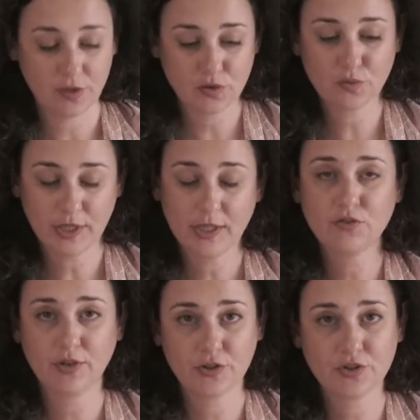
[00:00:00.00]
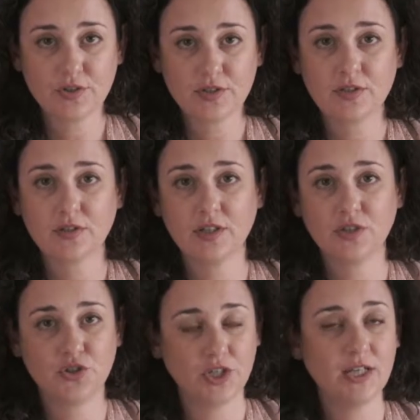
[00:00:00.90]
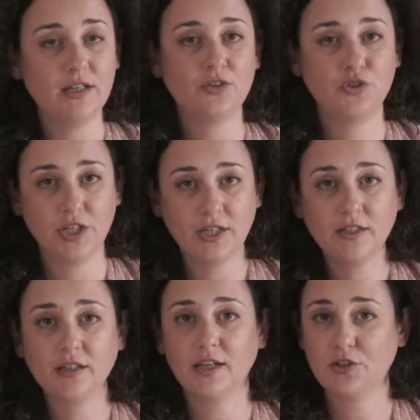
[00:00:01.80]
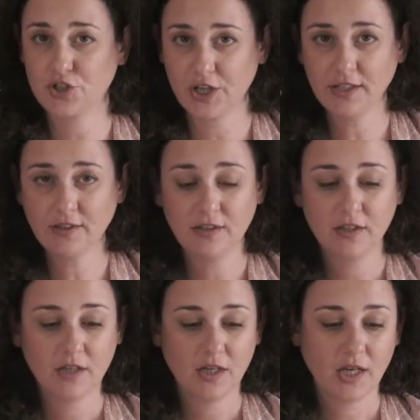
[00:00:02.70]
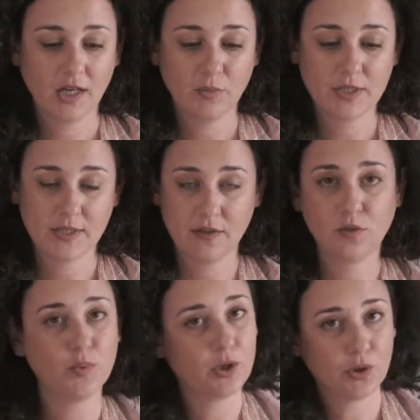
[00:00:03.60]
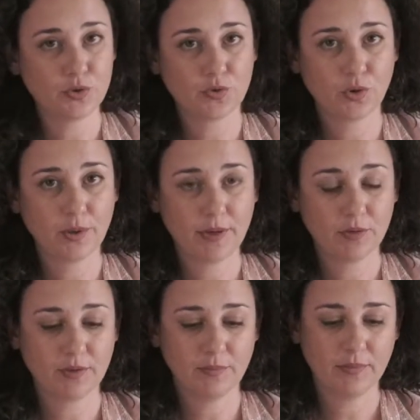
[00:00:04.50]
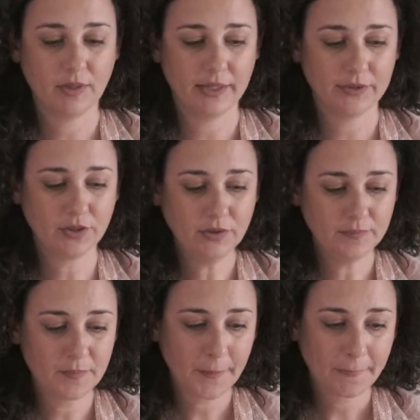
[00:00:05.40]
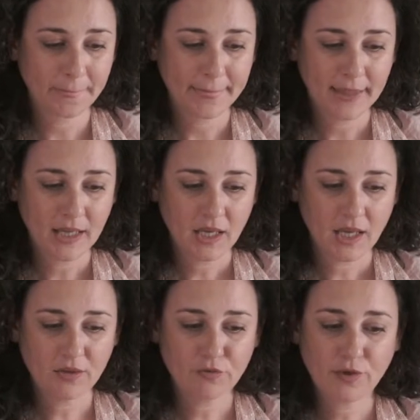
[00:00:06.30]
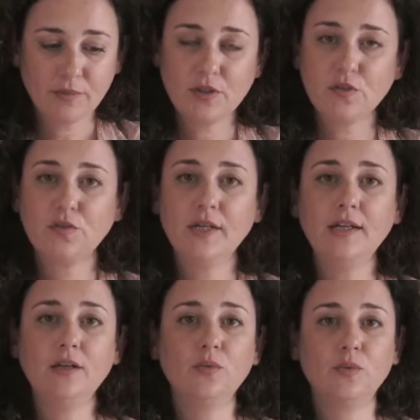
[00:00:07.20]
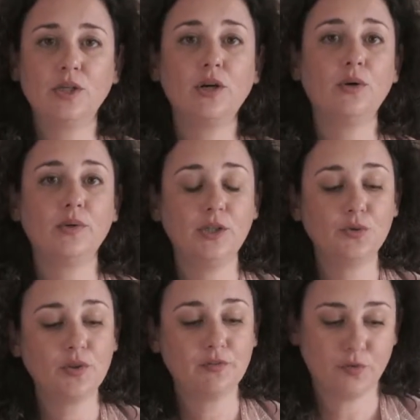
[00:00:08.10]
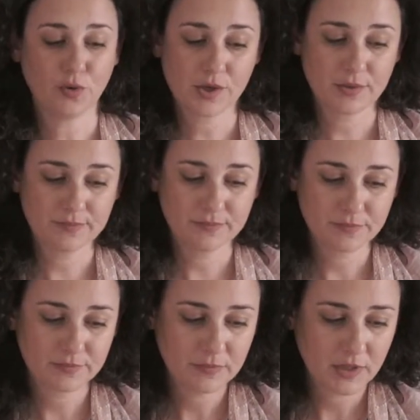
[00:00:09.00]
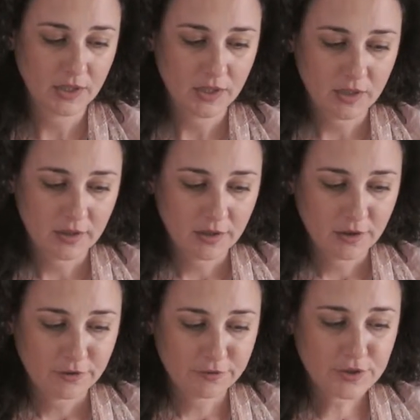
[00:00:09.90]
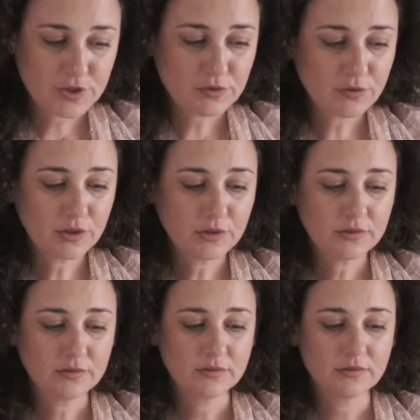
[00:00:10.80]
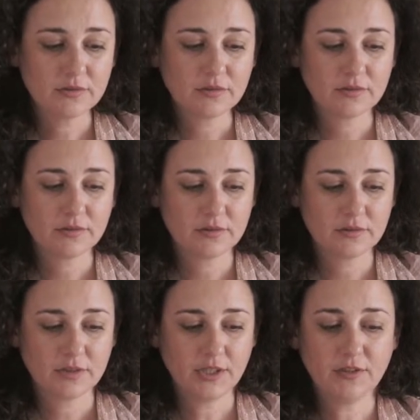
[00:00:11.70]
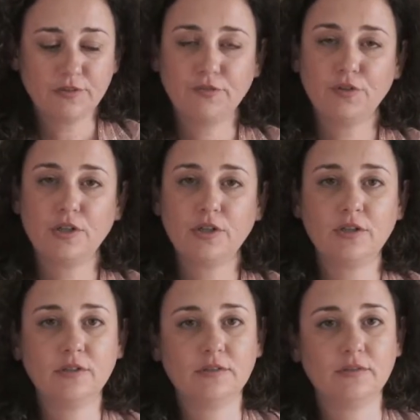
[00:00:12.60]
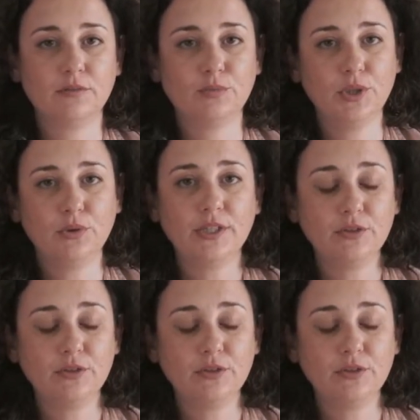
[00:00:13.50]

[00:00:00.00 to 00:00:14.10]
the 3 treasures, the Qi, Jing, and Shen, and we said that we are going to talk about them later. And from the 3, we go into the 4. First of all, in the 4, we look